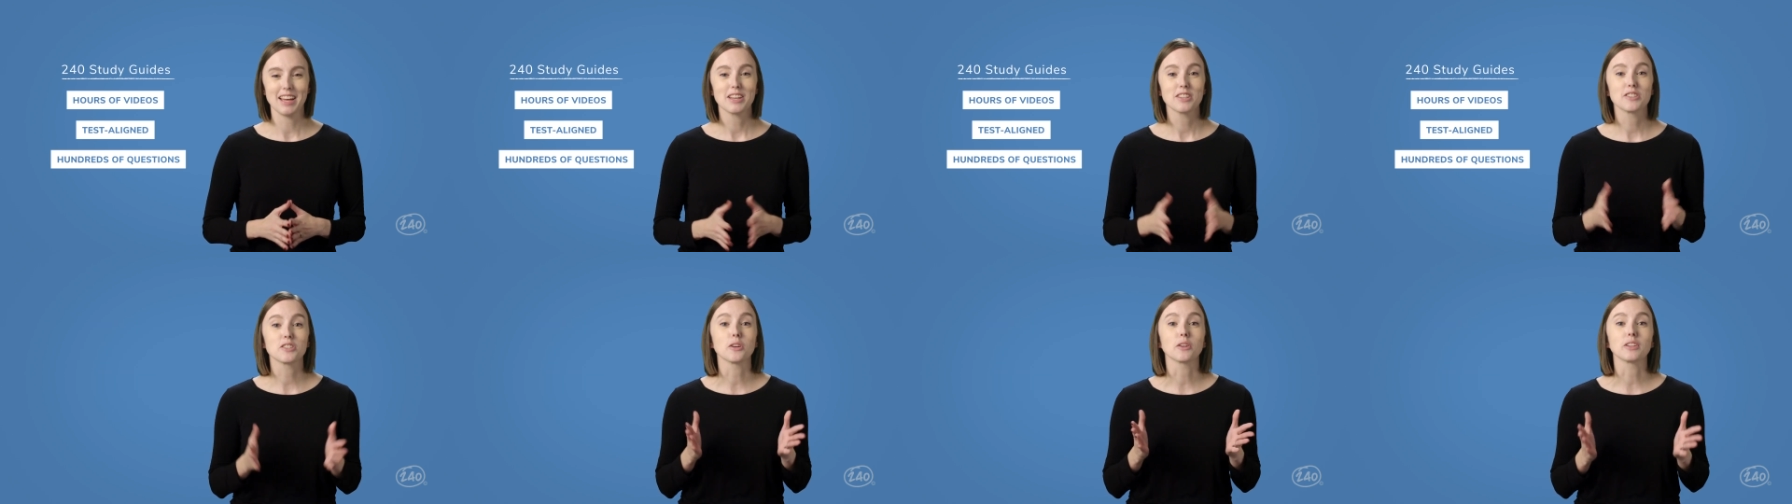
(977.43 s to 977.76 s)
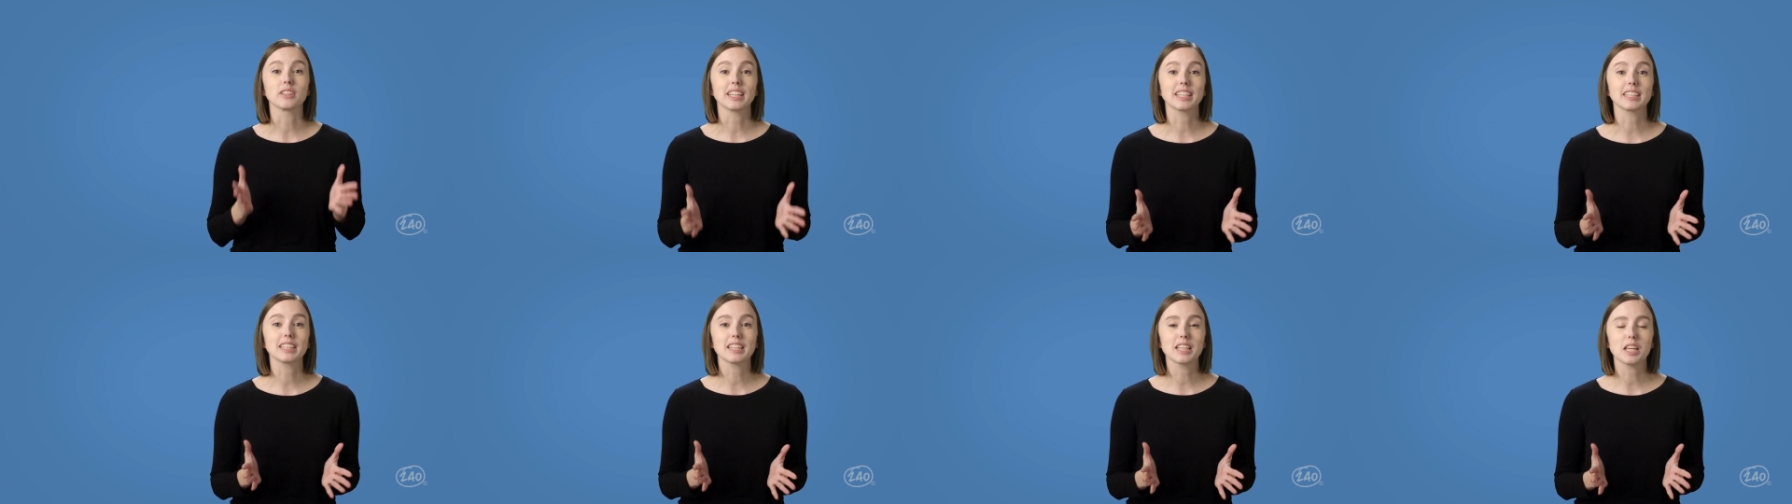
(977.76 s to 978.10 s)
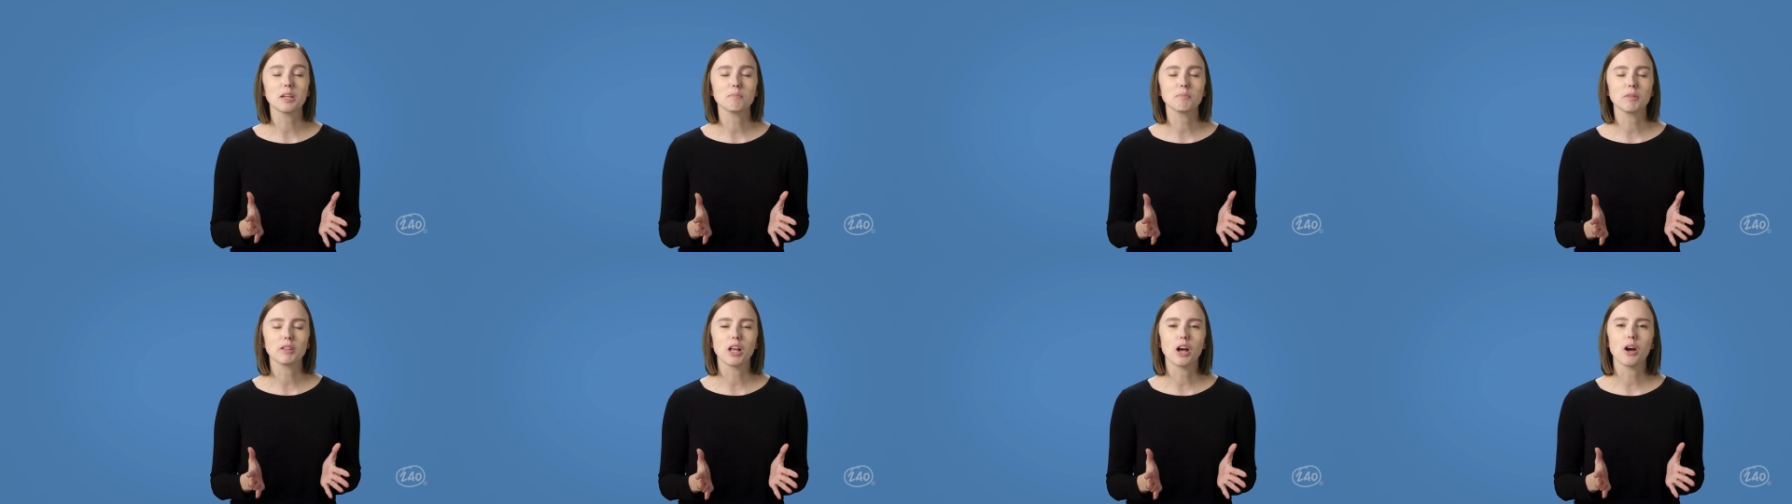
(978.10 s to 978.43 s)
So click the
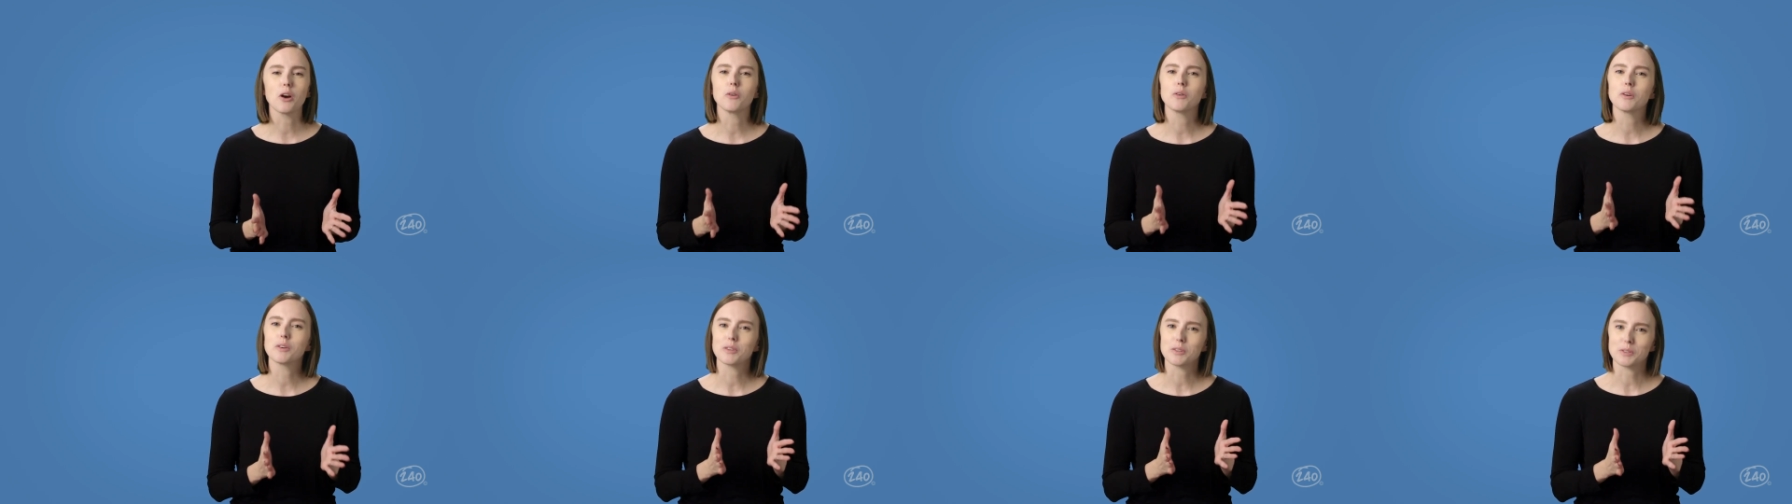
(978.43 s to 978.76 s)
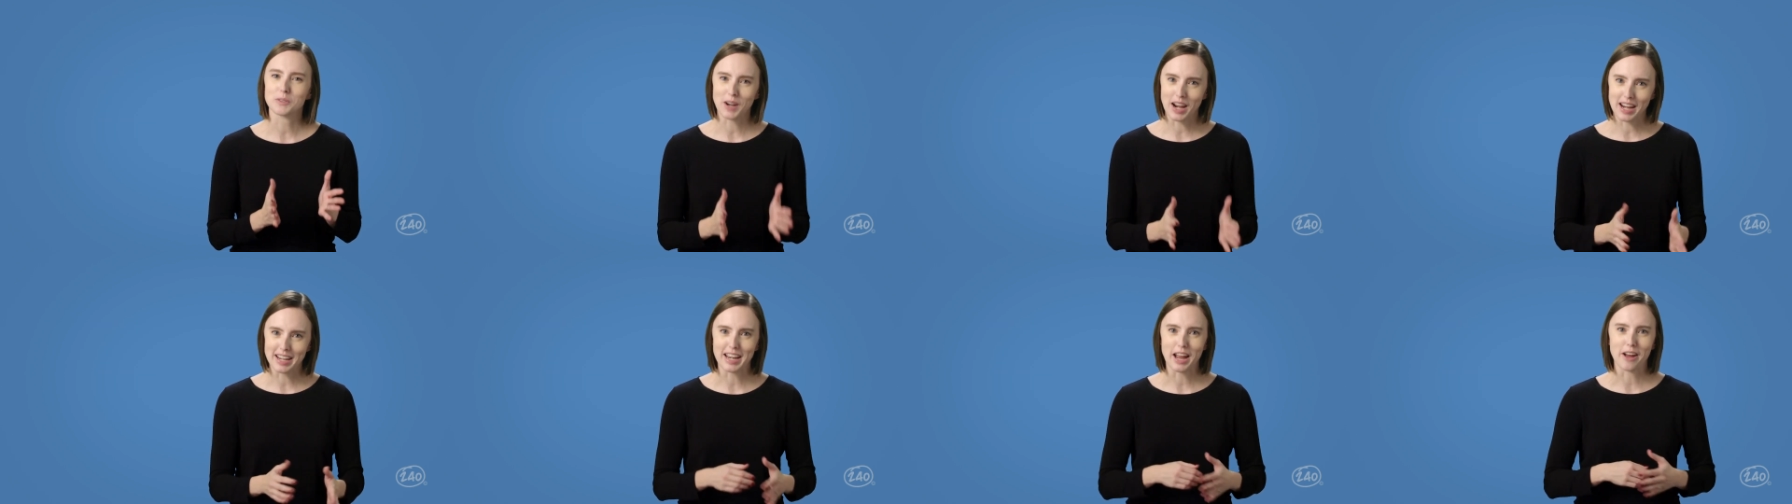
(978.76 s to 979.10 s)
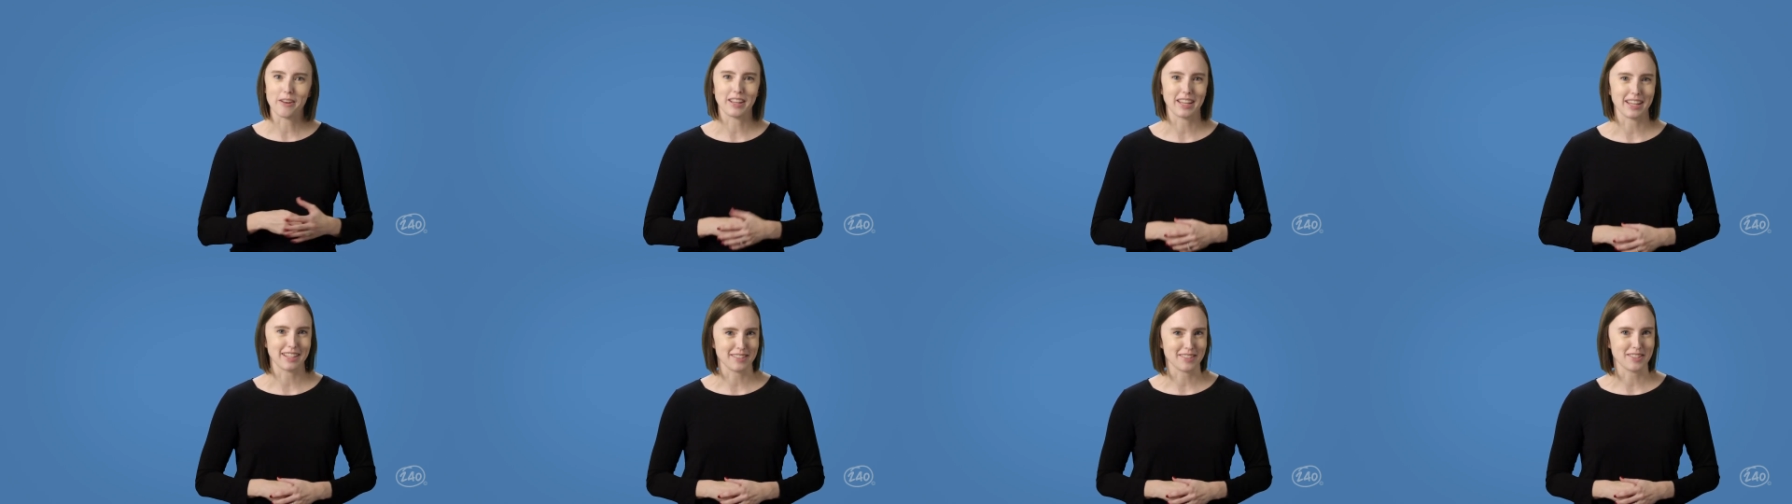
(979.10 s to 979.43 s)
link below right now
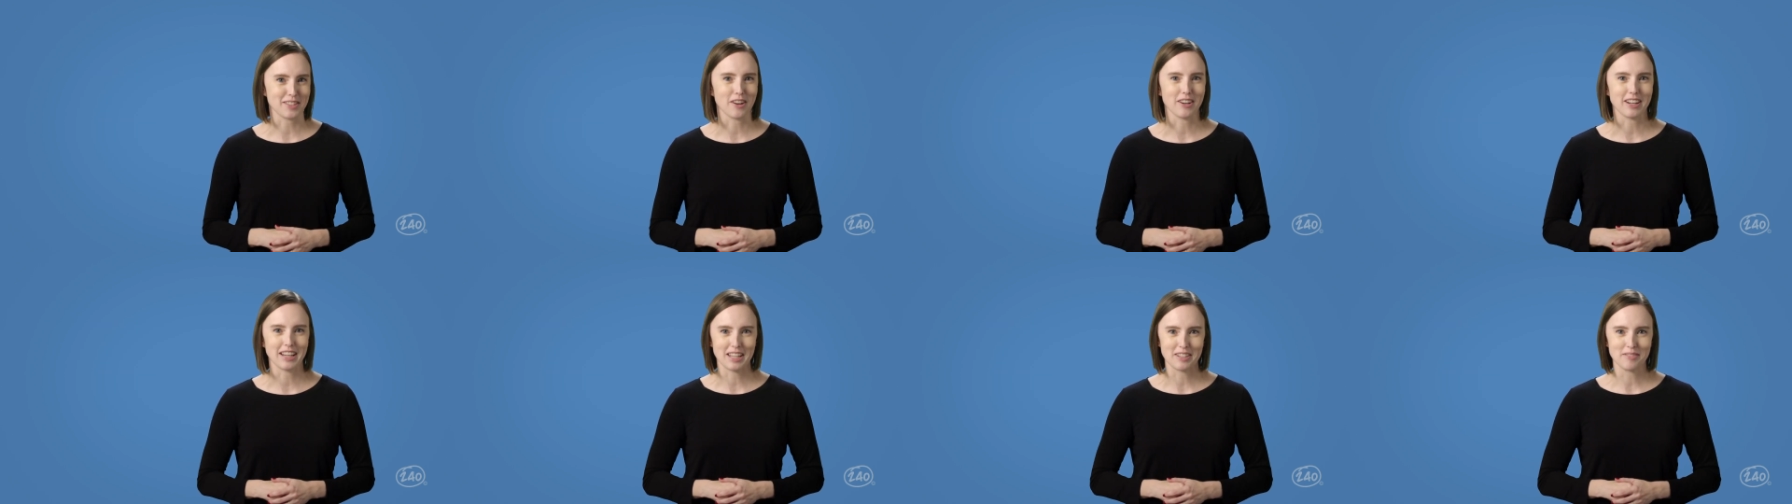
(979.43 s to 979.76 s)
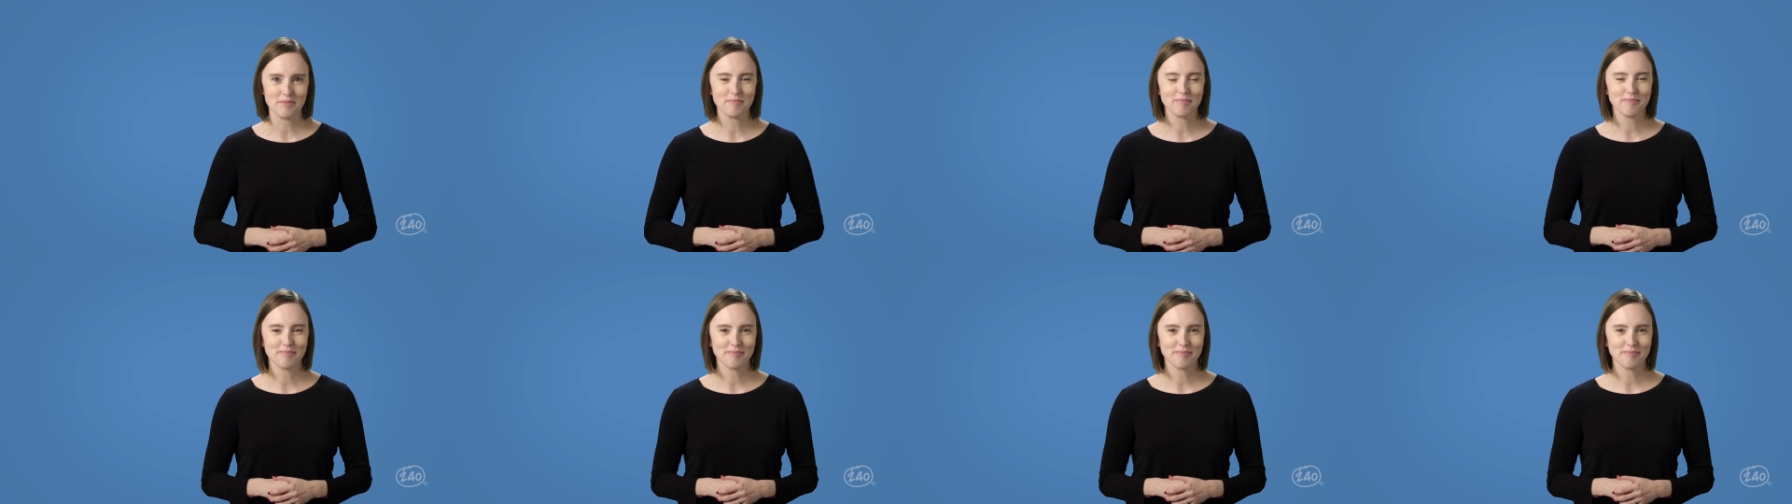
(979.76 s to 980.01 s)
to get started.